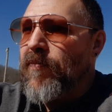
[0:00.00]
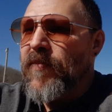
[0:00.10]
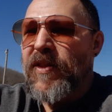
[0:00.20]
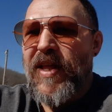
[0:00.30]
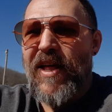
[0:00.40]

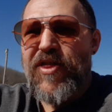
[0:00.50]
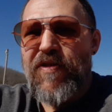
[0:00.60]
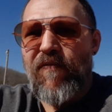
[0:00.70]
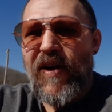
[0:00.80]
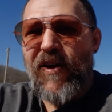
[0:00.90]
that
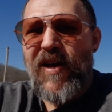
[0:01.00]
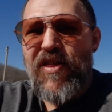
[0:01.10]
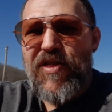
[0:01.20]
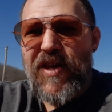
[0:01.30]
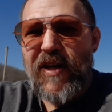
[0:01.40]
very
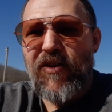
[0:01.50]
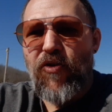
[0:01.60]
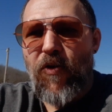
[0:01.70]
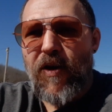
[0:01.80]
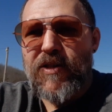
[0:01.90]
thin
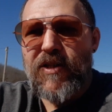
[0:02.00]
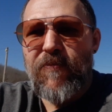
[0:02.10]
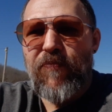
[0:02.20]
crust.